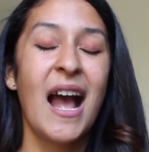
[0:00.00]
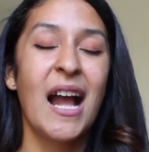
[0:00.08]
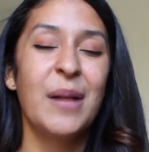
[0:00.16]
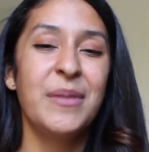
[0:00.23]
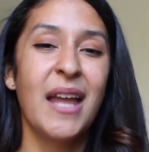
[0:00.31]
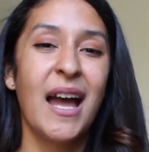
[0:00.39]

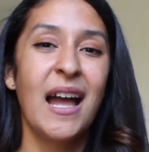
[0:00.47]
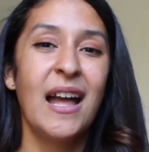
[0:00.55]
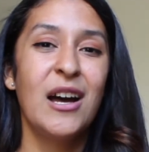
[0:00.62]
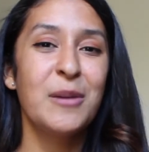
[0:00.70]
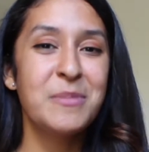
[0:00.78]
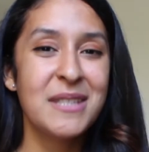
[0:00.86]
I'm not
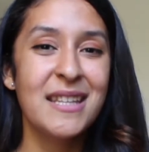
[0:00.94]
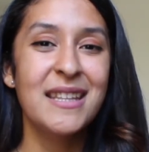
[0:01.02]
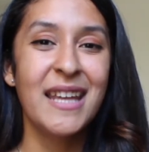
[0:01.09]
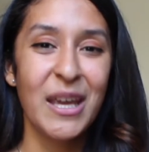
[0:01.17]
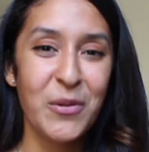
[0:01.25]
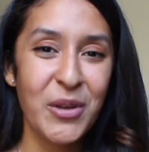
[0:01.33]
up to
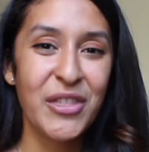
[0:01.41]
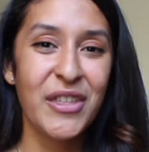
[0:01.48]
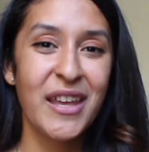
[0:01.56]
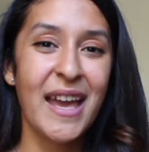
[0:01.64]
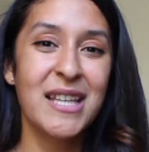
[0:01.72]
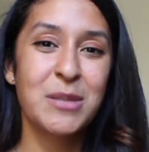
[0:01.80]
date with
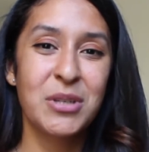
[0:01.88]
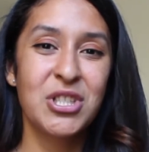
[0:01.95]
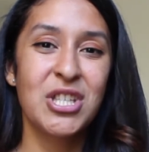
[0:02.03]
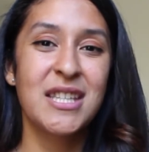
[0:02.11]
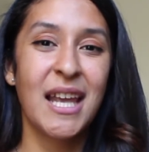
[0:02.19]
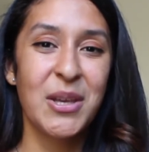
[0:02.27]
it as
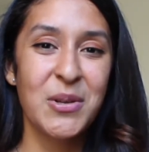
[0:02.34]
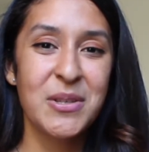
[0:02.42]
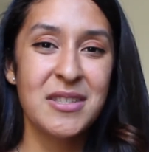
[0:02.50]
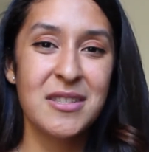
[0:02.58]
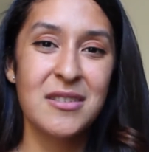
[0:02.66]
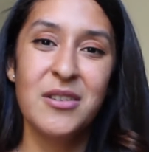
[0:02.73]
much as I
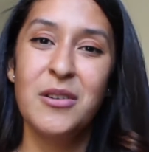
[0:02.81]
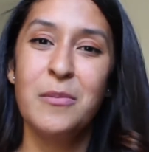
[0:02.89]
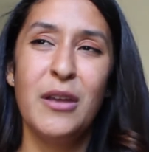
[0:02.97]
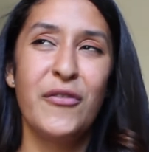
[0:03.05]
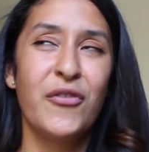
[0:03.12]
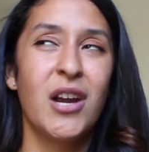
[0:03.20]
used to.
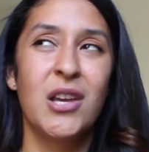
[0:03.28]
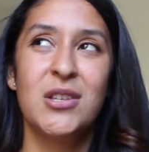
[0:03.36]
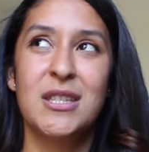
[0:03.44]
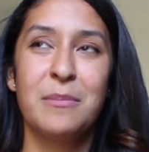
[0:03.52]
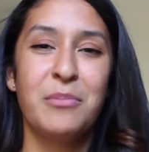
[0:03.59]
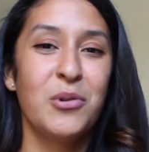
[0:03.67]
Before, I
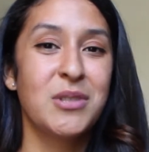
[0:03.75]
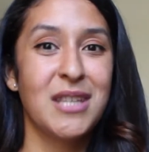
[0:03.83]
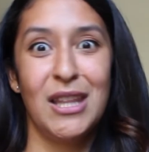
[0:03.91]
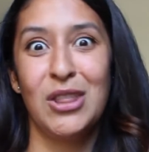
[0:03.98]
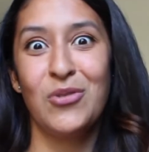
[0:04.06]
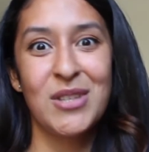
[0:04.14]
used to post
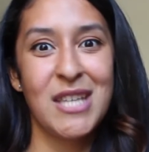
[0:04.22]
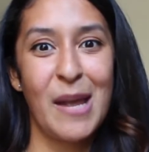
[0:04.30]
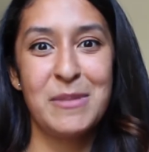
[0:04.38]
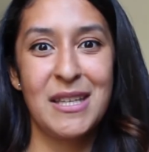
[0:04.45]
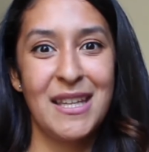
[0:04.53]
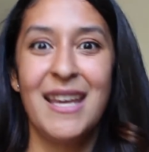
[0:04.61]
like 3
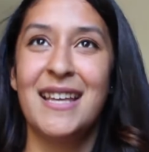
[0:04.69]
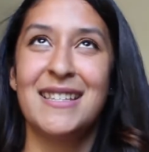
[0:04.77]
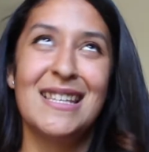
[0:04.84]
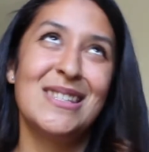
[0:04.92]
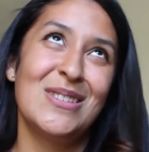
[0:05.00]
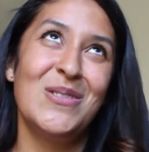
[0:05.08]
times a day because
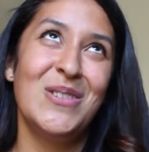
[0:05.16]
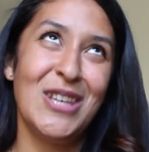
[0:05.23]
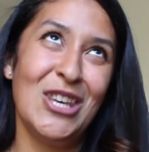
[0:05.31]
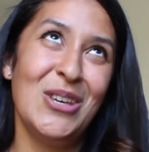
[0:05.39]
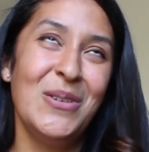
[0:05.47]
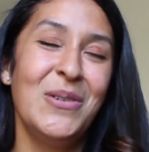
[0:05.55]
he's so
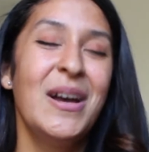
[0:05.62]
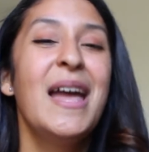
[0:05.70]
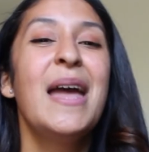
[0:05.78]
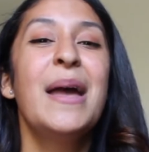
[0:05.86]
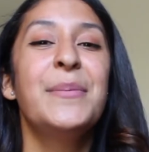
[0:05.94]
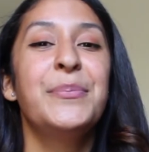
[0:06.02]
cute.
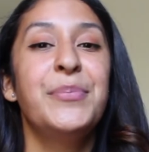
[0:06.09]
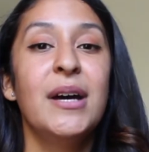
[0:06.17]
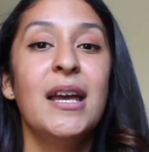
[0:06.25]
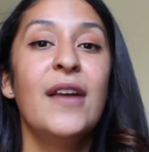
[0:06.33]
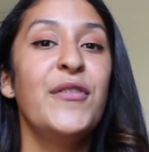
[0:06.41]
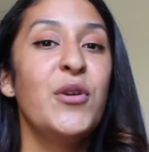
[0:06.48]

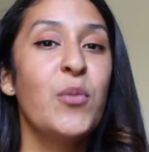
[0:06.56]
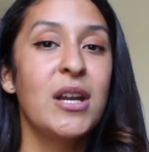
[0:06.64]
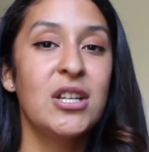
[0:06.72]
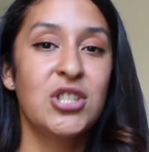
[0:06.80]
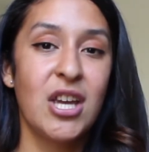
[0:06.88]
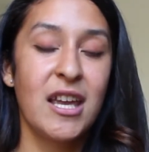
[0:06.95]
But if you
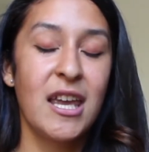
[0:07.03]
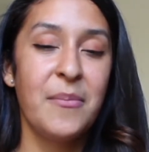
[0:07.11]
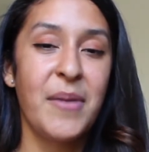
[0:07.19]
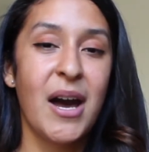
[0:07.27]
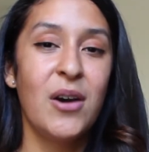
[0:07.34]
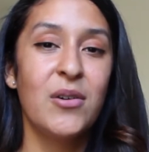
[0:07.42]
want to check
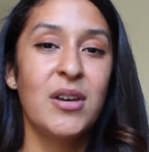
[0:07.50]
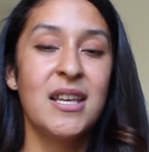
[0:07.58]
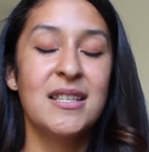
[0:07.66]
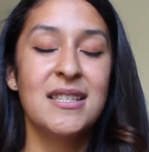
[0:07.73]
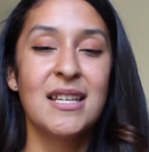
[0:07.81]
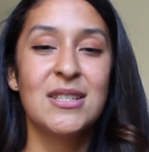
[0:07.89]
him out,
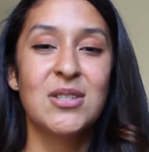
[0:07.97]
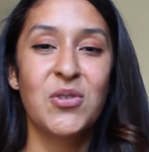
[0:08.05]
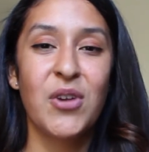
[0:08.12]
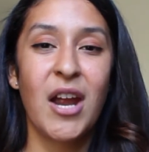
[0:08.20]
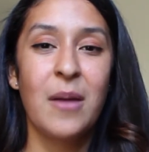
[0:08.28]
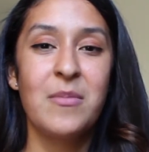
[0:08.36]
his
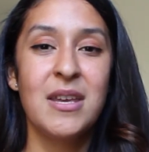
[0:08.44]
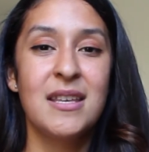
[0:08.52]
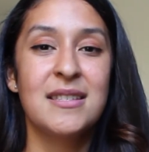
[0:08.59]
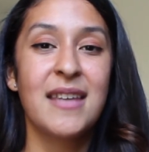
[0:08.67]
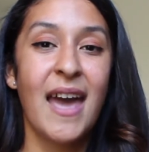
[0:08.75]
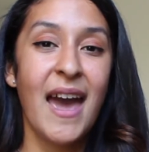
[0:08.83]
Instagram
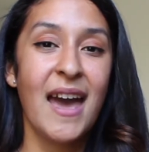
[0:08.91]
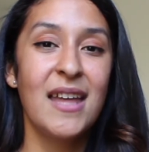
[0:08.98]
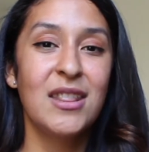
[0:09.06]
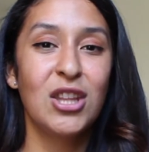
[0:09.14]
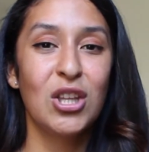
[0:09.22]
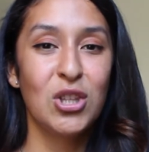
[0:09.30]
is
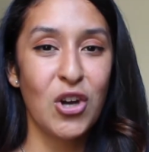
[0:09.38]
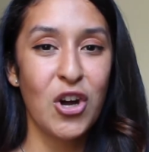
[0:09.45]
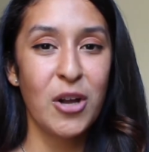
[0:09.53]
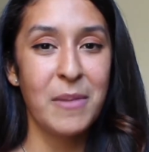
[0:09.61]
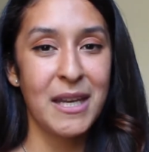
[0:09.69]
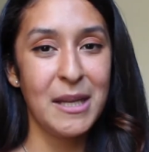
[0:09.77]

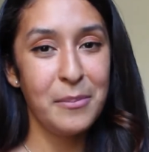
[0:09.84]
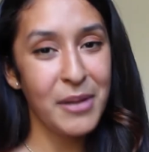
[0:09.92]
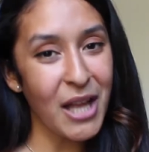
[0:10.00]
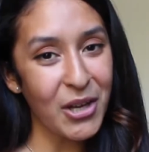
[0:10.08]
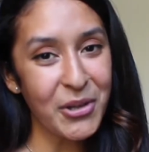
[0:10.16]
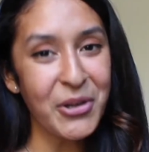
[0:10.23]

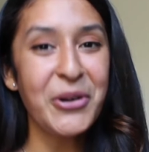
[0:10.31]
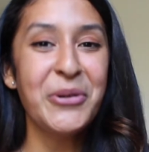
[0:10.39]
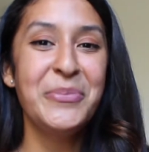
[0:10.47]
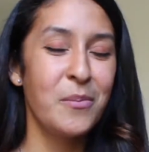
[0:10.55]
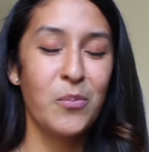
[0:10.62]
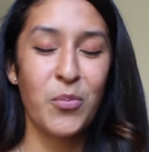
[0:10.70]

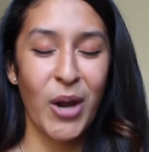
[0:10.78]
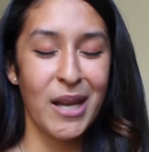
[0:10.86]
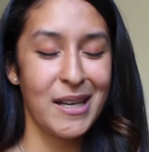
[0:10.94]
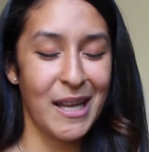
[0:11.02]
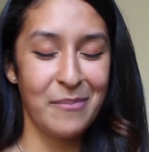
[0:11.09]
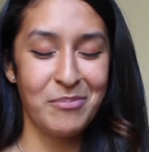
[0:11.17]
@thedogBennyBlanco.
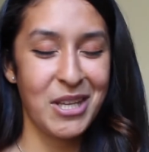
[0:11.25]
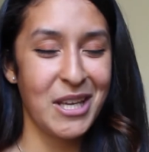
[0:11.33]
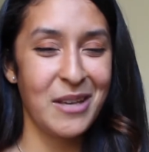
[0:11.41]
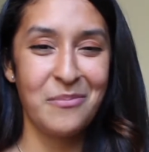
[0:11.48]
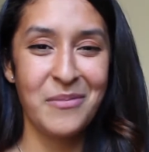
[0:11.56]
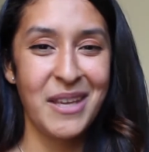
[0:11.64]
Bright named
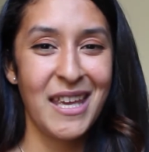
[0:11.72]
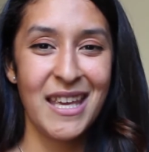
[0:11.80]
him.